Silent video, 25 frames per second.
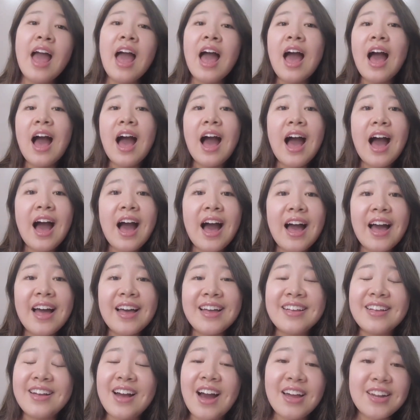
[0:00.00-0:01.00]

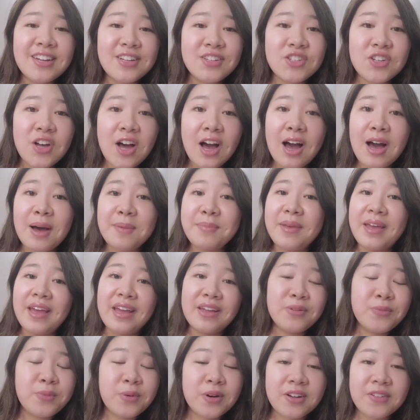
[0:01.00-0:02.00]
I got a job
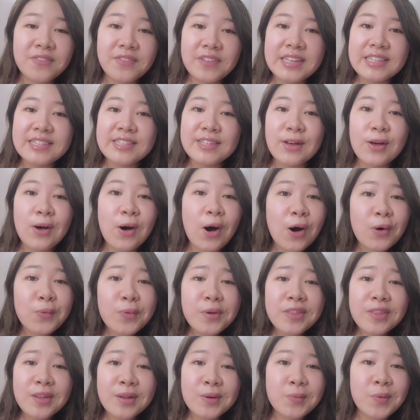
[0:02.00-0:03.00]
and a work visa all
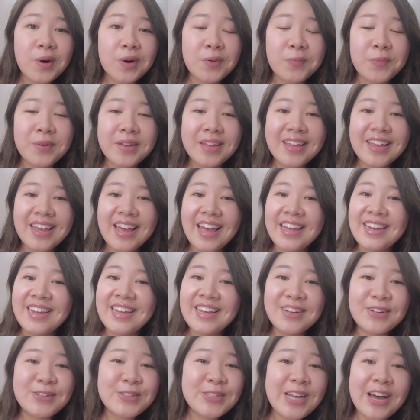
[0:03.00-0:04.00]
within 1 week, and
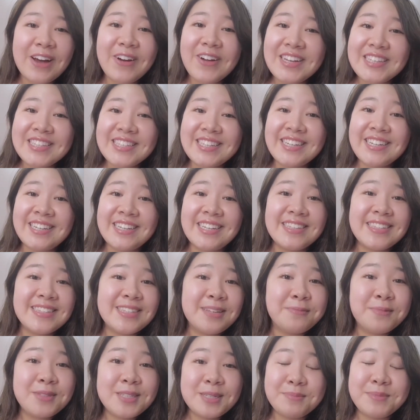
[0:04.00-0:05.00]
here's how I did it and
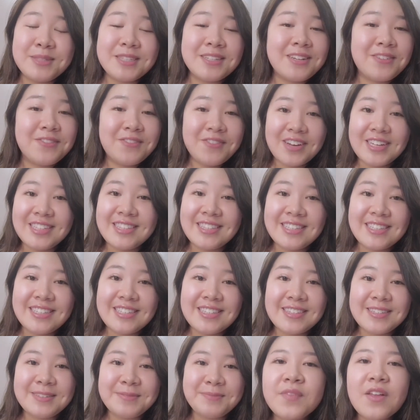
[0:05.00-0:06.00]
some tips and
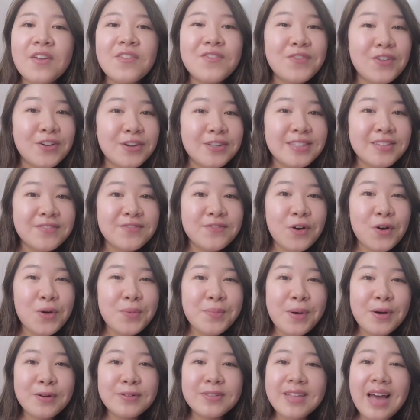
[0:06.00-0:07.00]
advices. First and
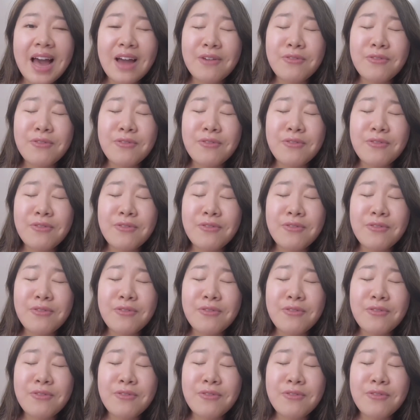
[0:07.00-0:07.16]
foremost, I would